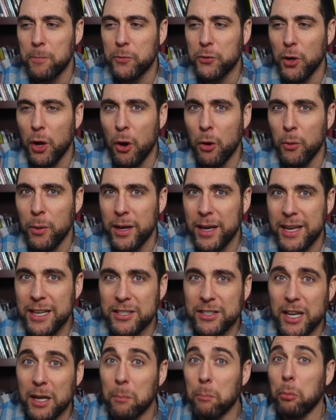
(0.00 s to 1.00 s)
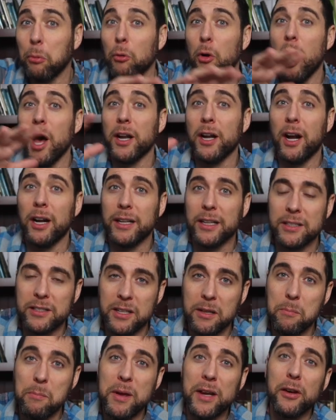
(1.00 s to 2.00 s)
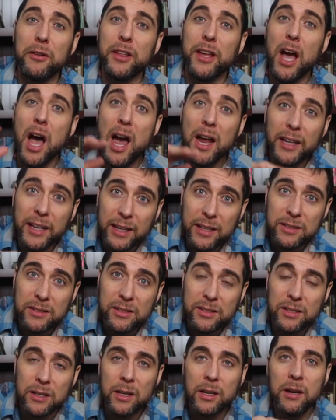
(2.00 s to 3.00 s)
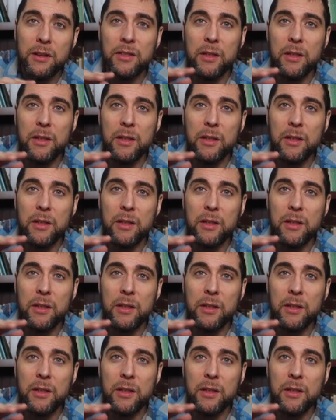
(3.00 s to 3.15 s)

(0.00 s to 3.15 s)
So he's got a broad audience. And the bigger the audience,